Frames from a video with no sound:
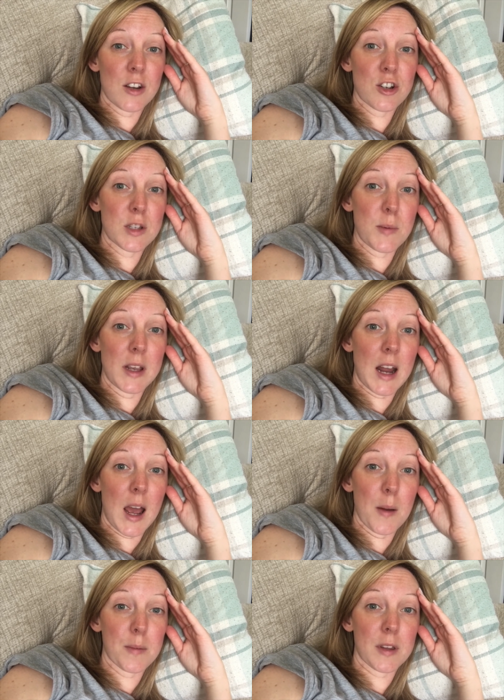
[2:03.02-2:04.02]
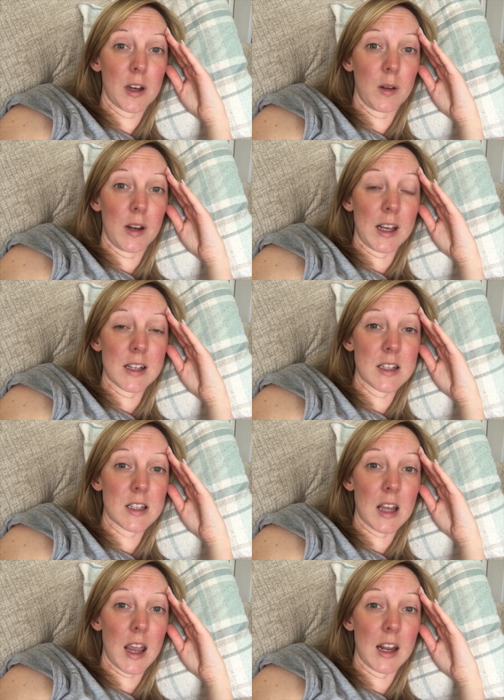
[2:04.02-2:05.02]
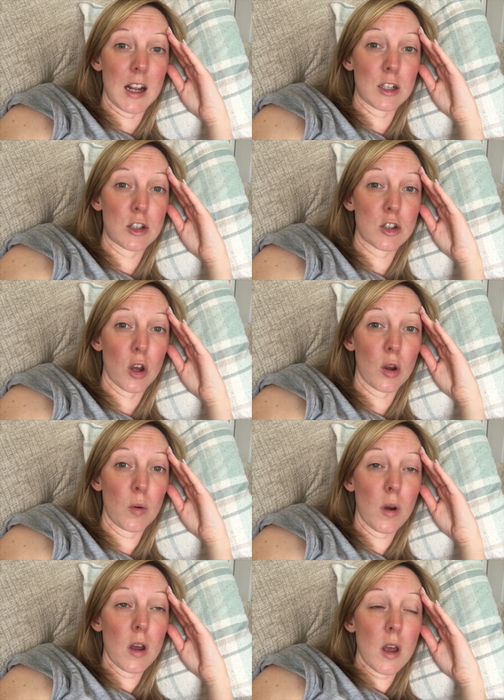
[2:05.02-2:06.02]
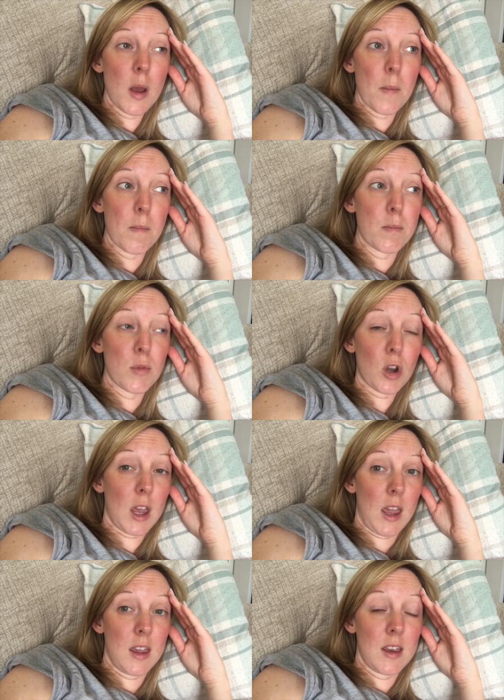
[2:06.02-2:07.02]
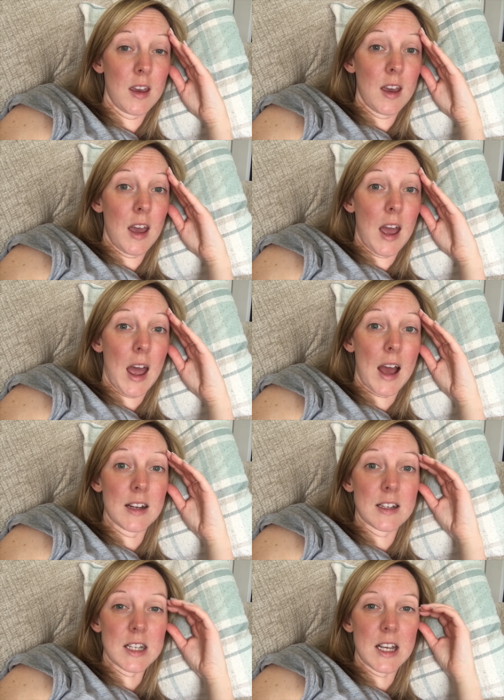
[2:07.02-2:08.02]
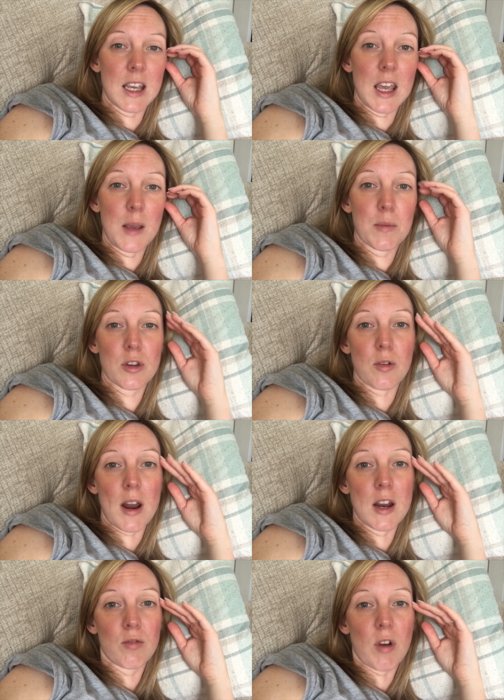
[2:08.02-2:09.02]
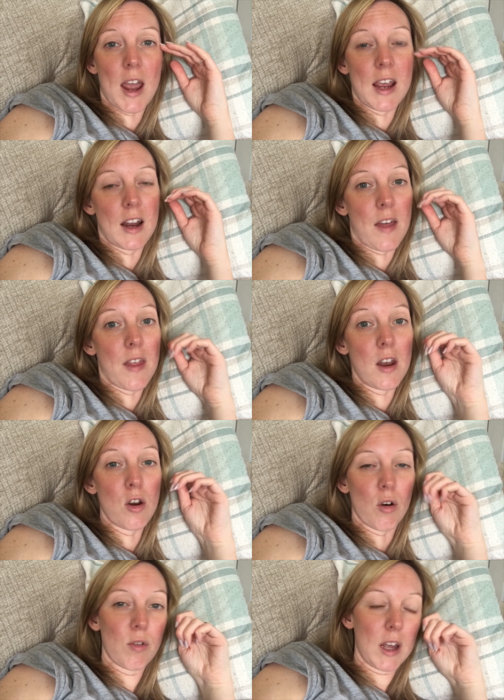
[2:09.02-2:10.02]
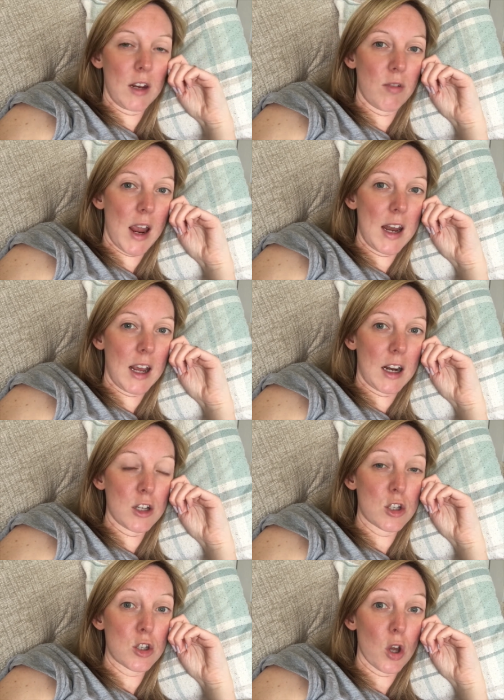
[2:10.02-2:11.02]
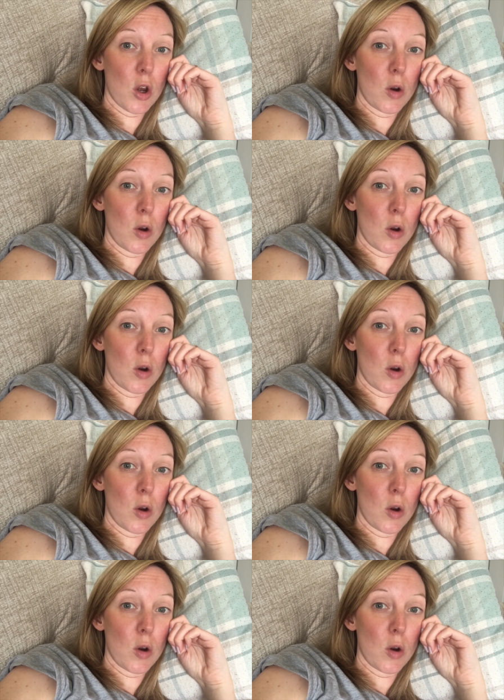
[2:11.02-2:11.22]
has just been absolutely insane. It's so muggy and it keeps threatening rain and then not really raining, and it's